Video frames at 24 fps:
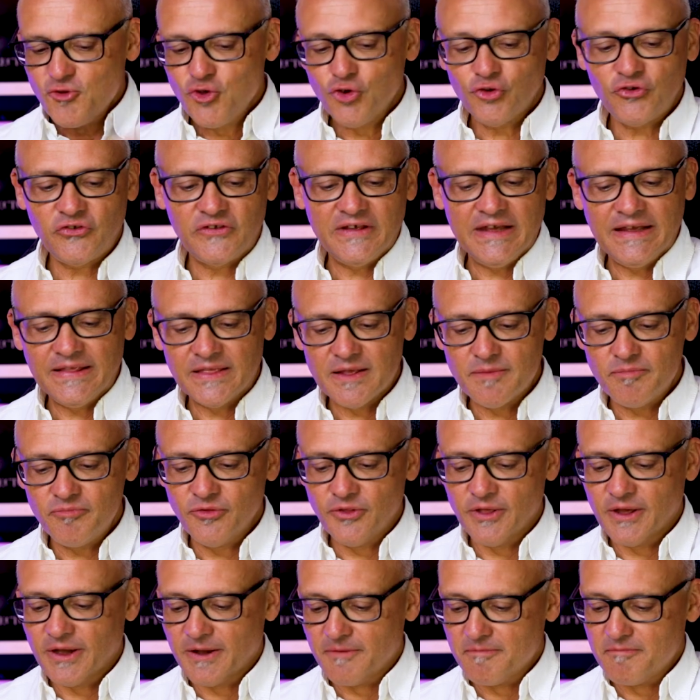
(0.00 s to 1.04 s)
You're seeing
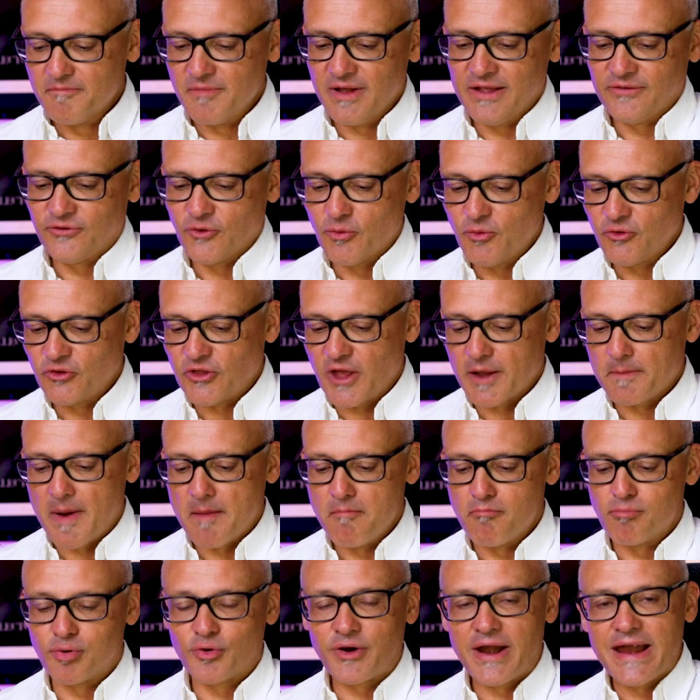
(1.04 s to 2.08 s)
it's almost like my
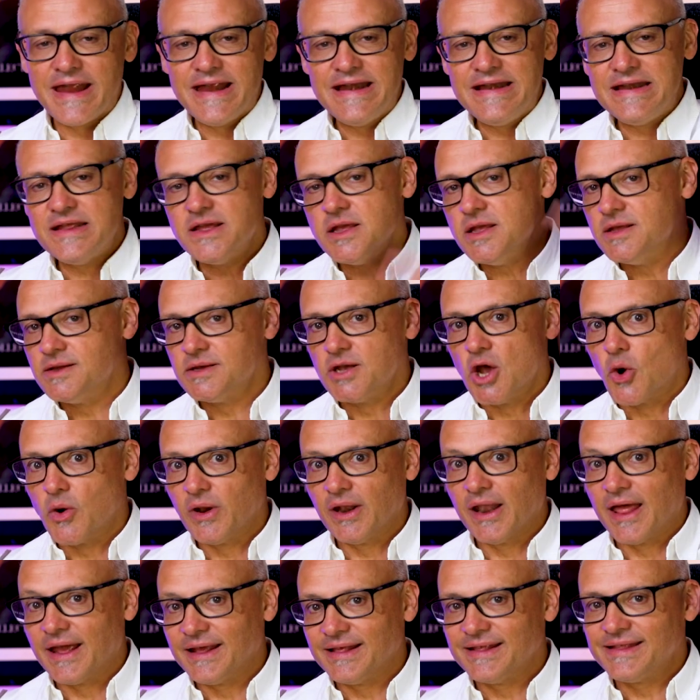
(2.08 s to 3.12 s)
brain is
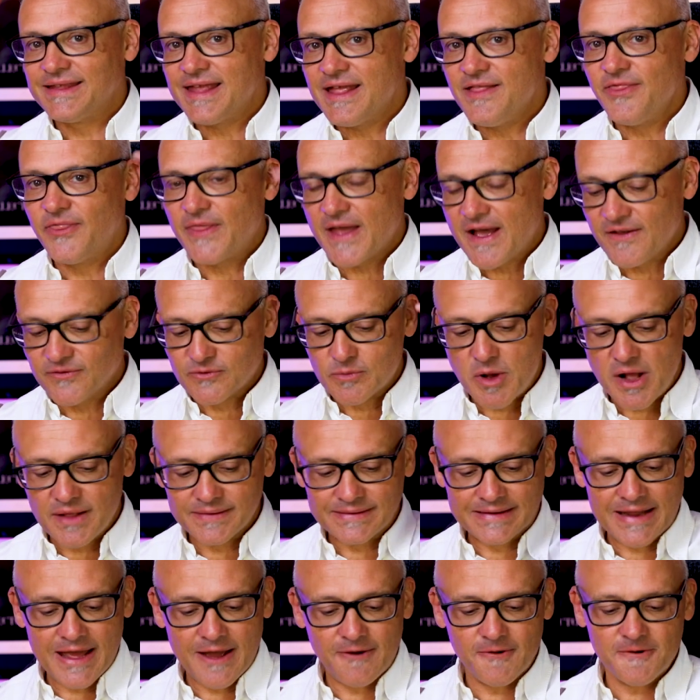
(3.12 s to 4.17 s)
going like 10,000
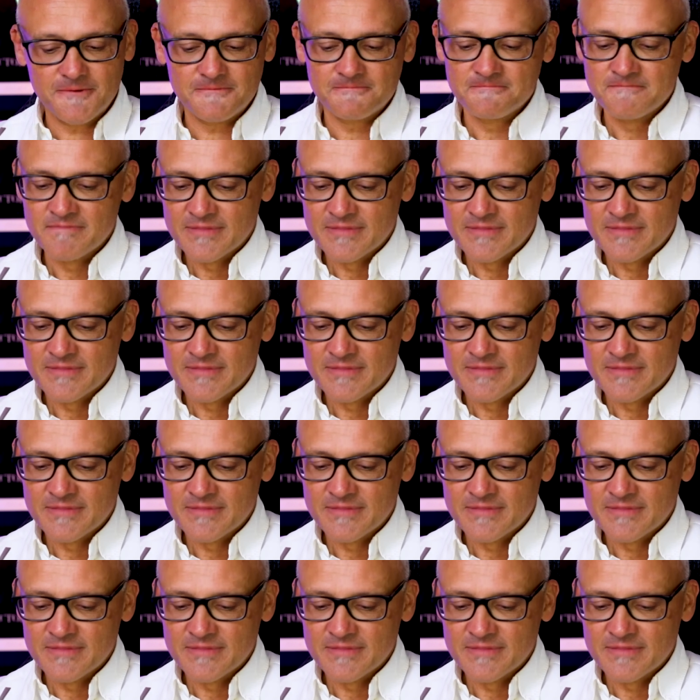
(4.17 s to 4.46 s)
miles an hour